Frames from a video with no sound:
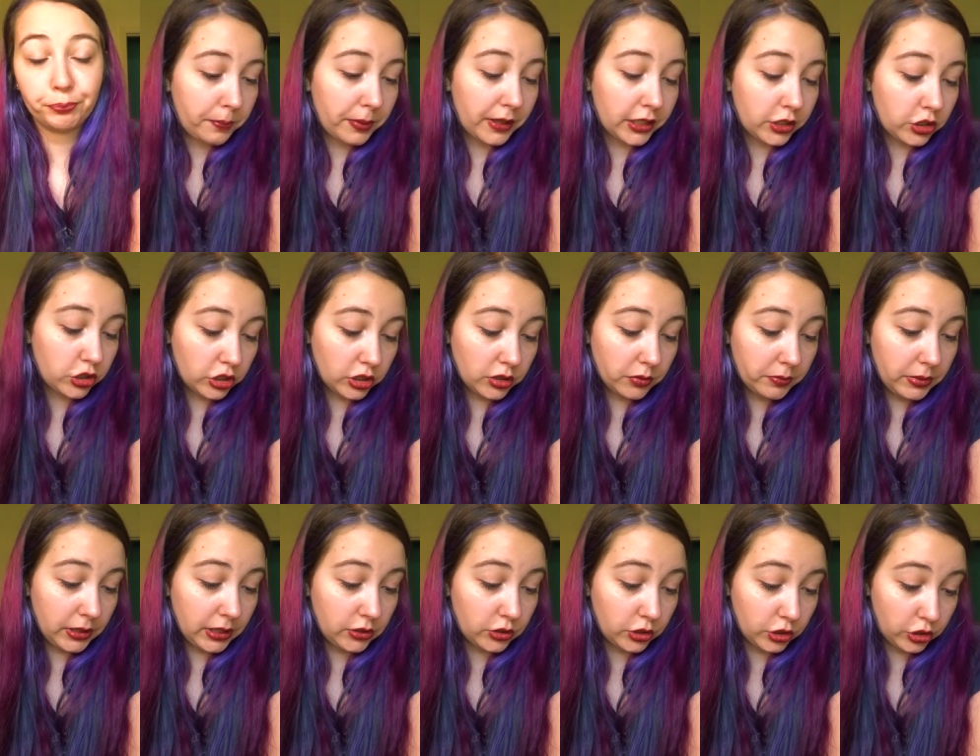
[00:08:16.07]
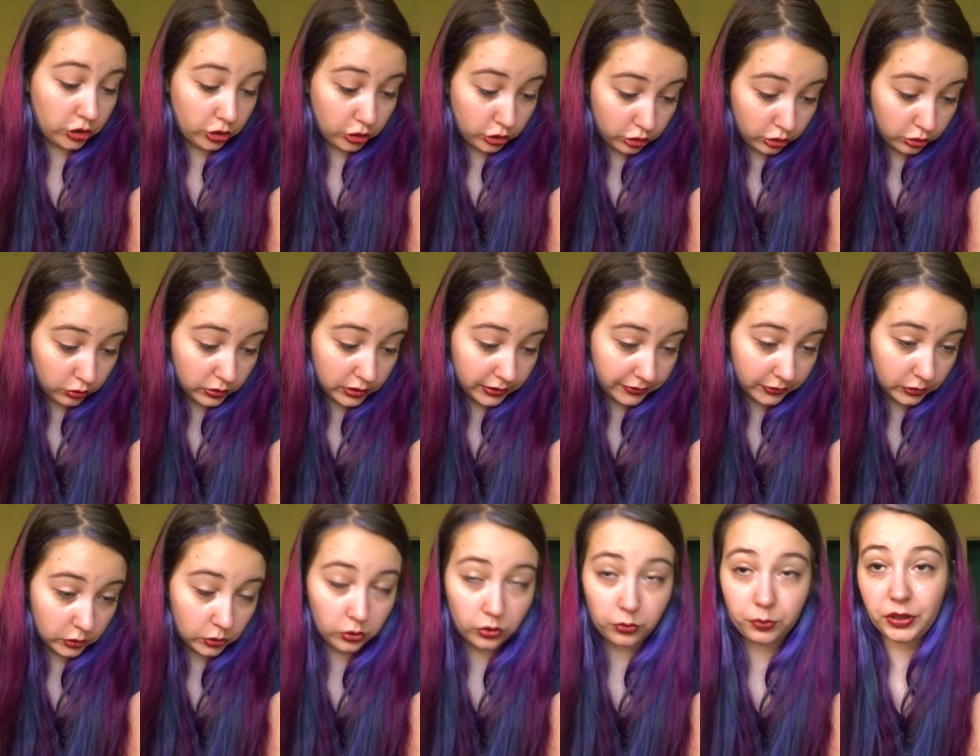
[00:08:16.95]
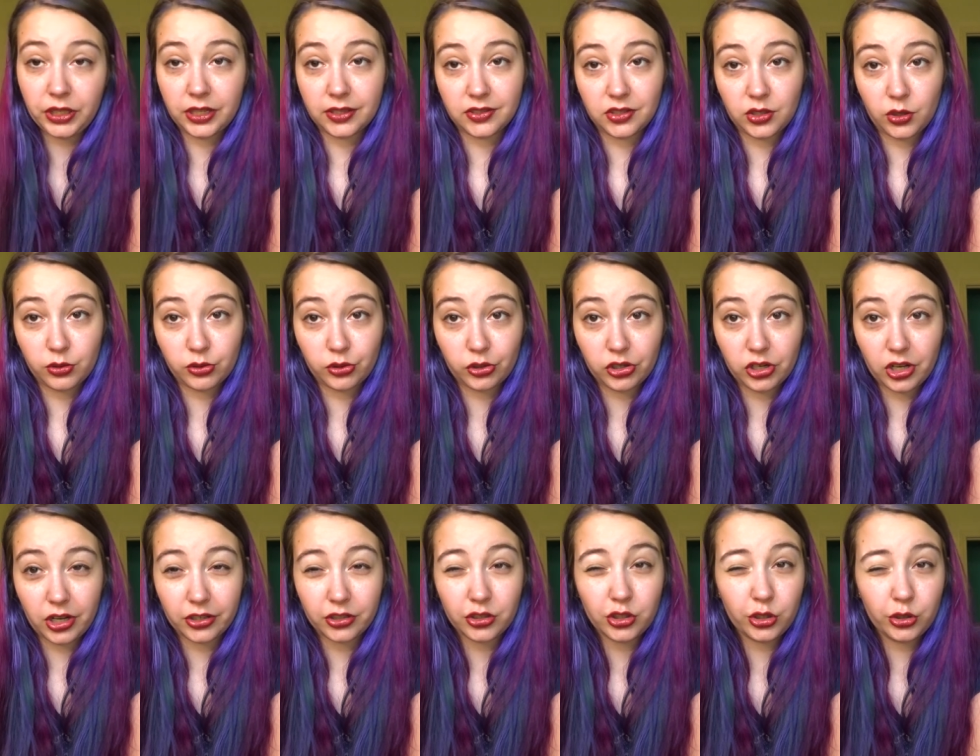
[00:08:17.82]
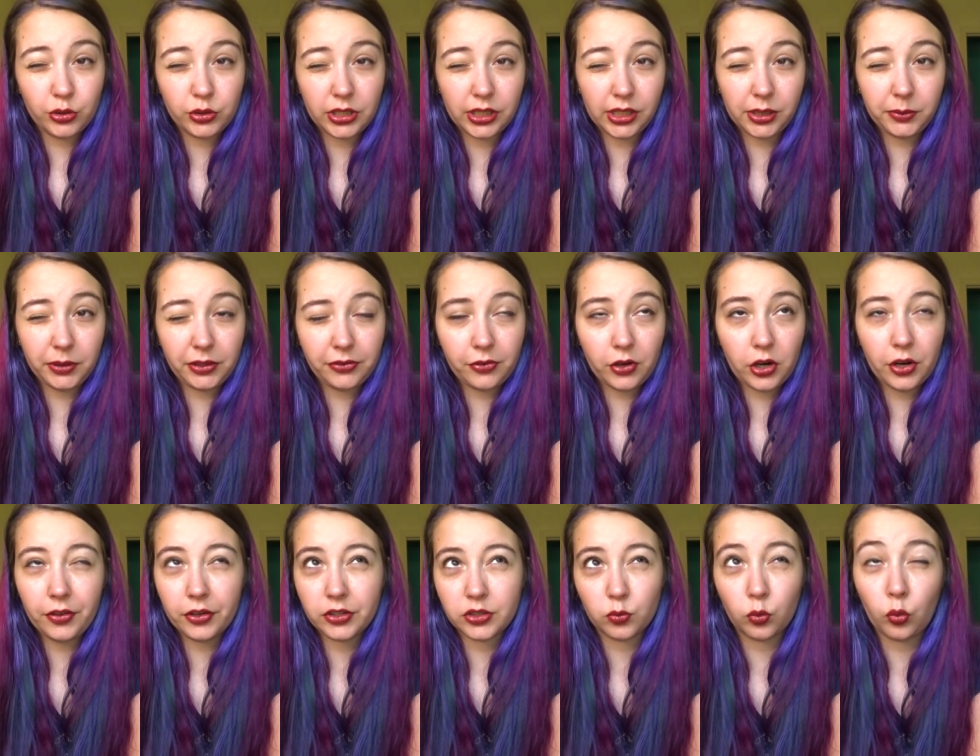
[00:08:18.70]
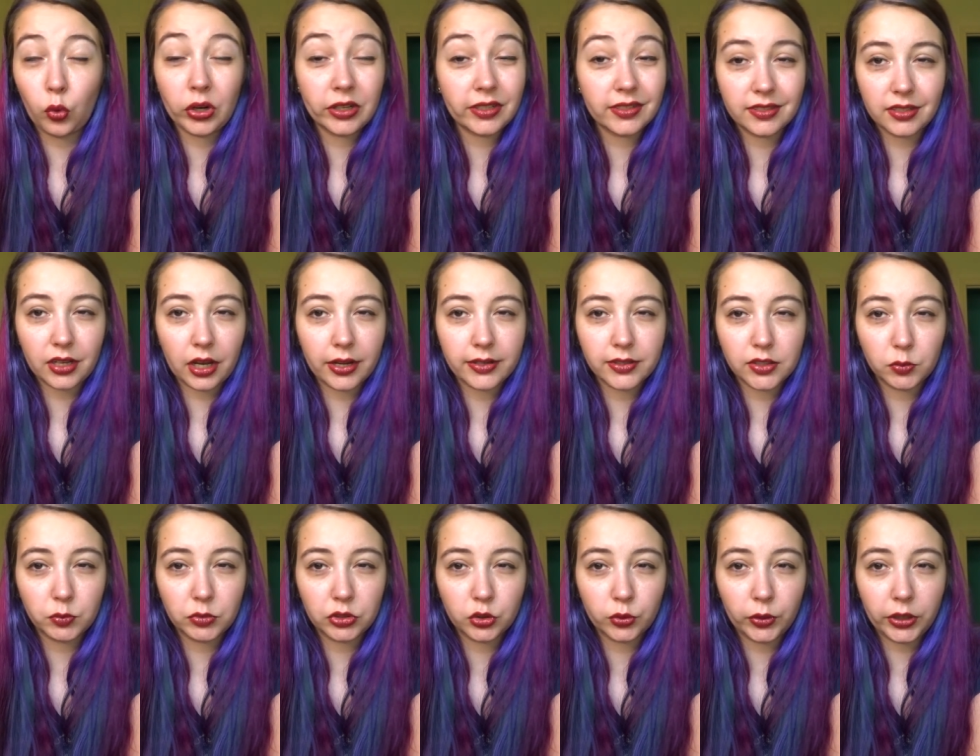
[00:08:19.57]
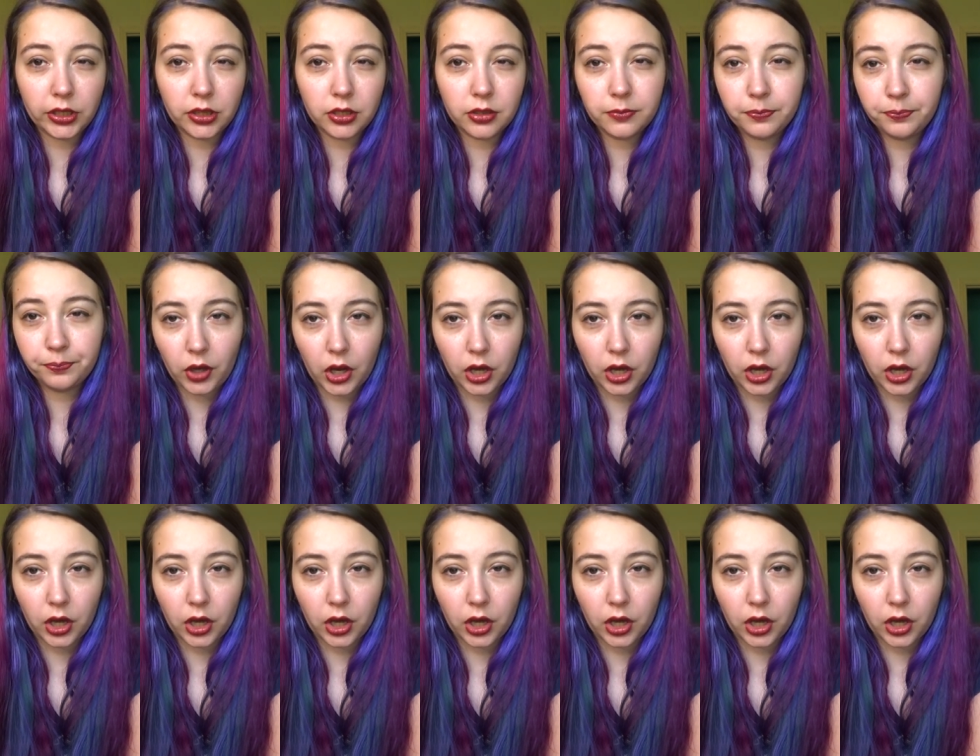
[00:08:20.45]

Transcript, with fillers: But it shouldn't be too difficult because those are not too terribly far. There's one size in between them,